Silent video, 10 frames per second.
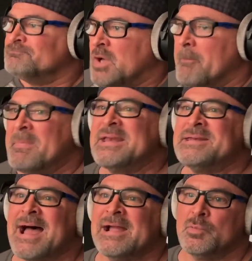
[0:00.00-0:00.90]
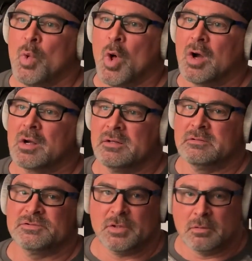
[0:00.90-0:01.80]
a midnight walk.
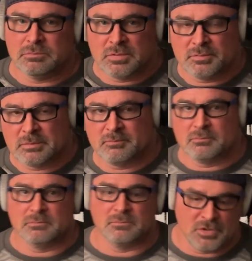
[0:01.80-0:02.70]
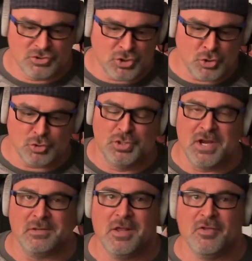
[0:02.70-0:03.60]
So excuse
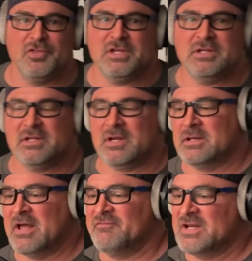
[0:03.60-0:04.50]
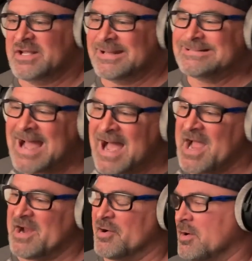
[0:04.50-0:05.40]
the lovely
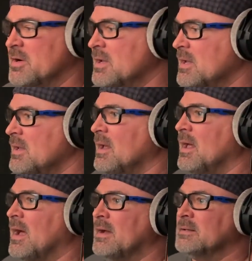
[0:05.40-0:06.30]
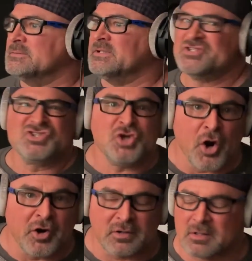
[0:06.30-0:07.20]
attire. It's
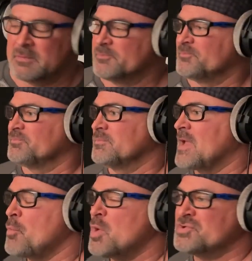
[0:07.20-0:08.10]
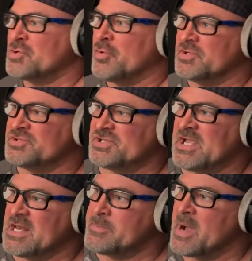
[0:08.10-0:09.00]
dark. I wasn't going to
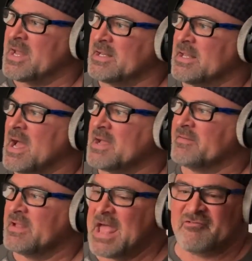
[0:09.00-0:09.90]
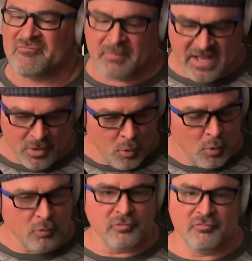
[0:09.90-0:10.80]
see anybody, and I have my
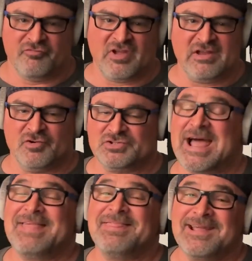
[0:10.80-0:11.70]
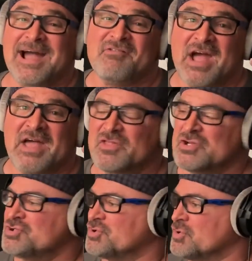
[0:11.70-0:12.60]
old favorites. I think I've had
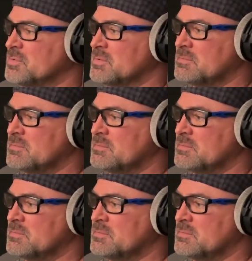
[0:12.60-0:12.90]
this shirt